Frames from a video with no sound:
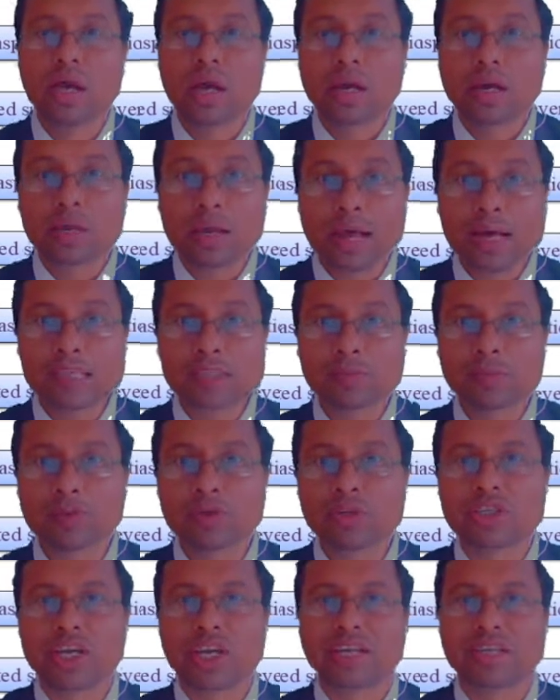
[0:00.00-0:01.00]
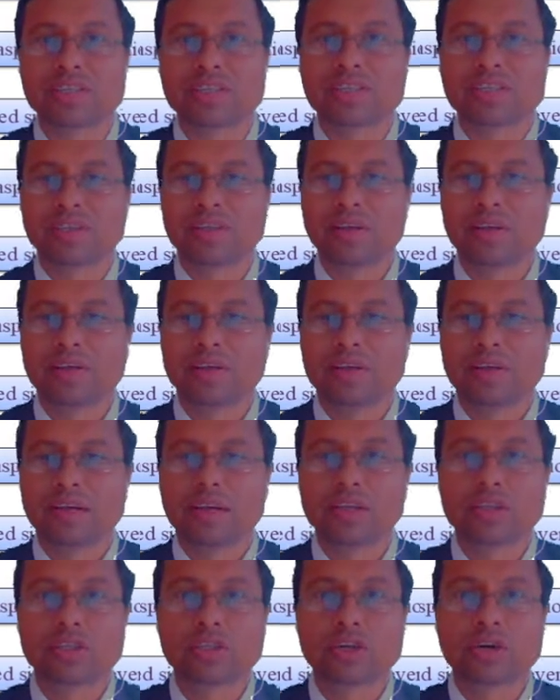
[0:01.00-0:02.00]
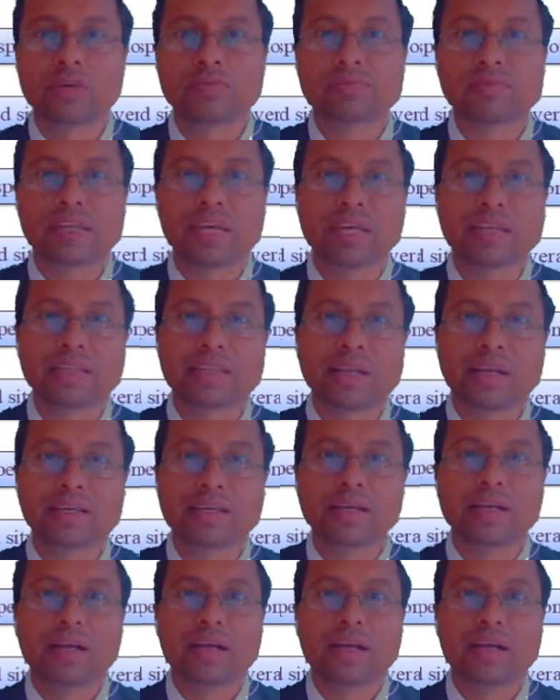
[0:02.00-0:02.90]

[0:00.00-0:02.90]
Class projects. Instead of saying that